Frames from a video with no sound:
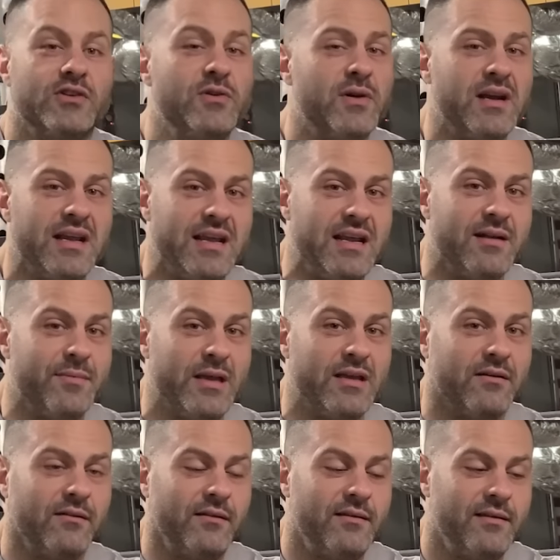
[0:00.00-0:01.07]
could eat a
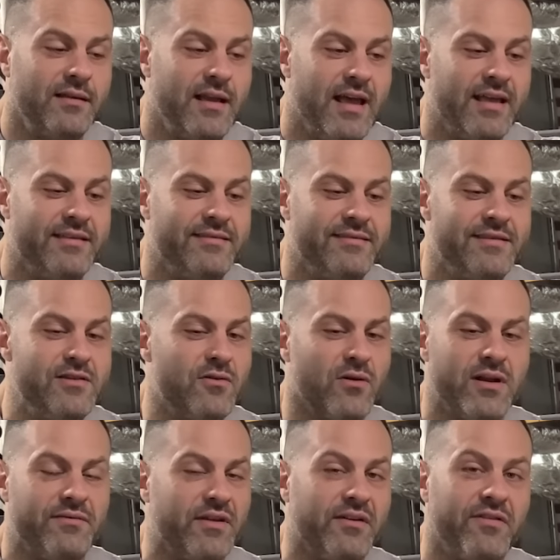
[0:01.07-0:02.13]
meal and you
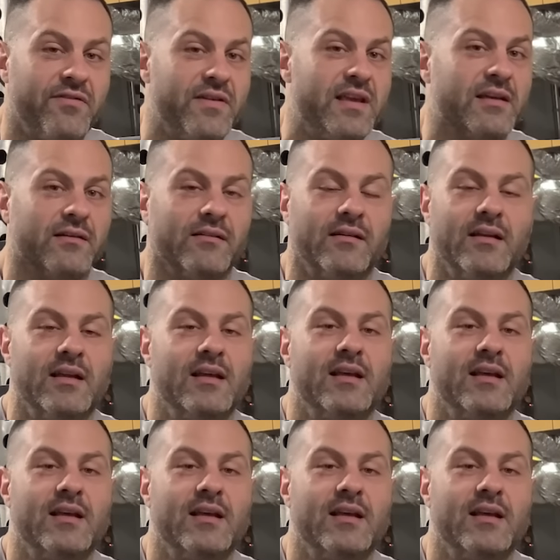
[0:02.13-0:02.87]
don't even feel